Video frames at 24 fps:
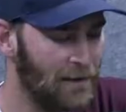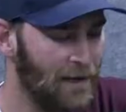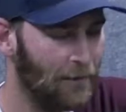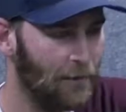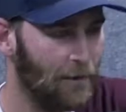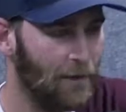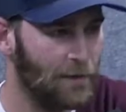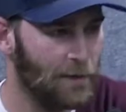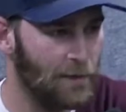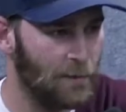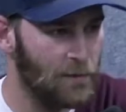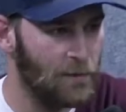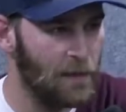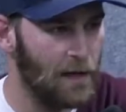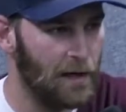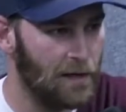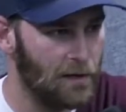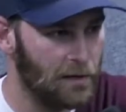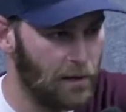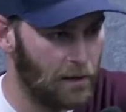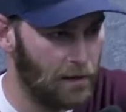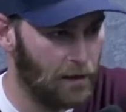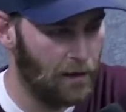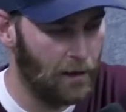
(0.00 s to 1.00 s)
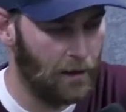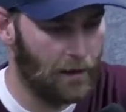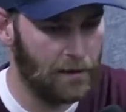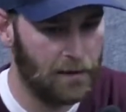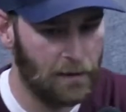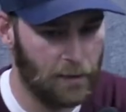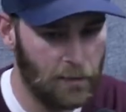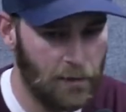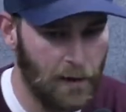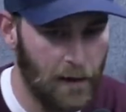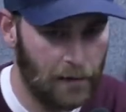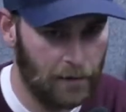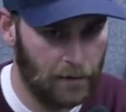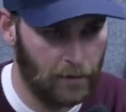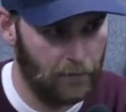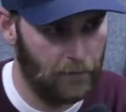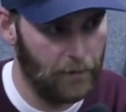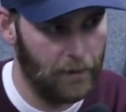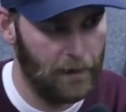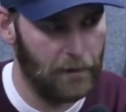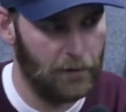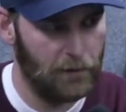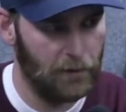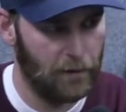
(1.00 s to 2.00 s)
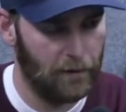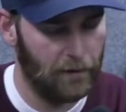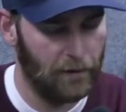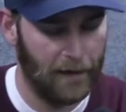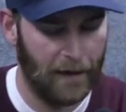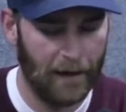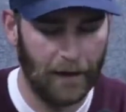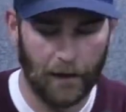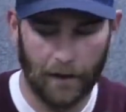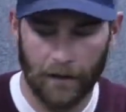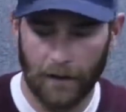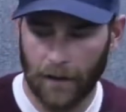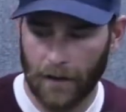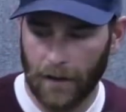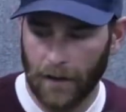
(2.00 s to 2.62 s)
definitely a subjective nature to that.